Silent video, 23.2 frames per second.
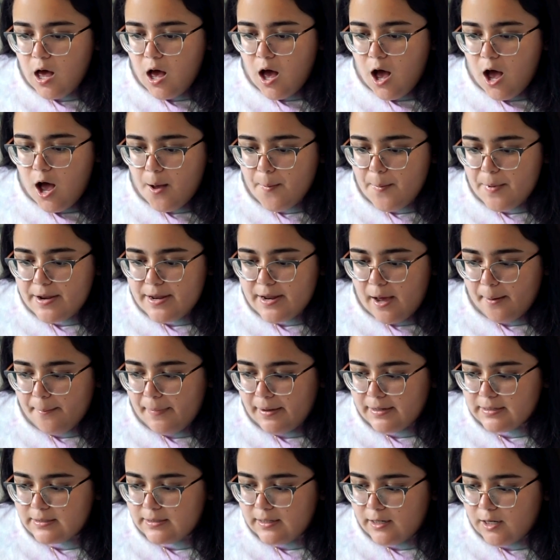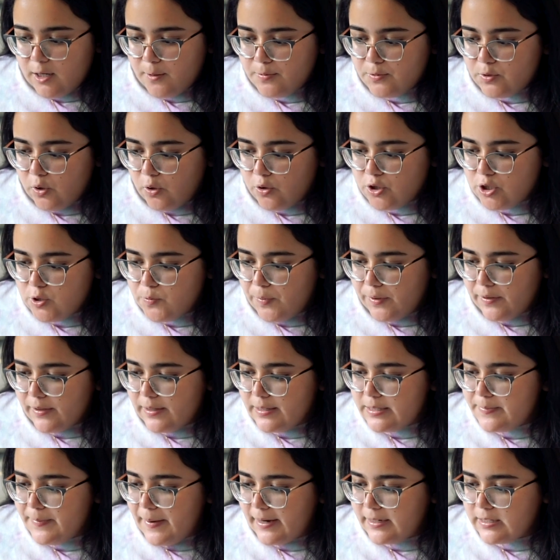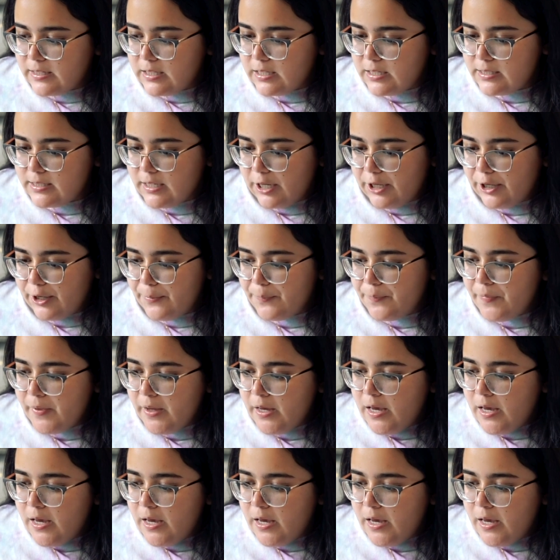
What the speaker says: and not mess that up. So I'll just bring this back to the center.